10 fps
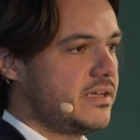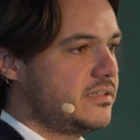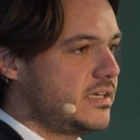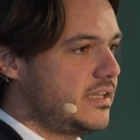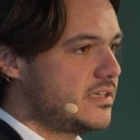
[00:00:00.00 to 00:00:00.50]

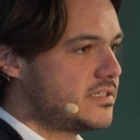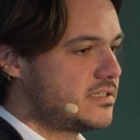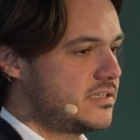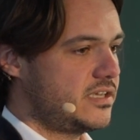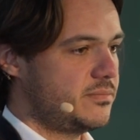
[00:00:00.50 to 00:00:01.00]

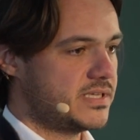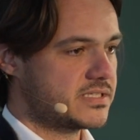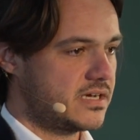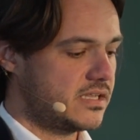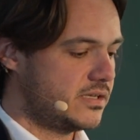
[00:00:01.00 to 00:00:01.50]
Thales and
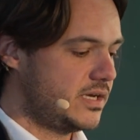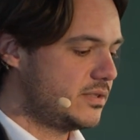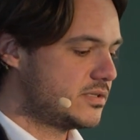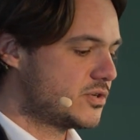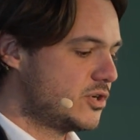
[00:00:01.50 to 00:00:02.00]
Pasqal in the
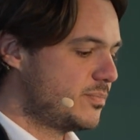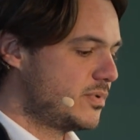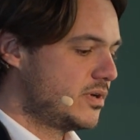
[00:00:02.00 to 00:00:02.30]
scope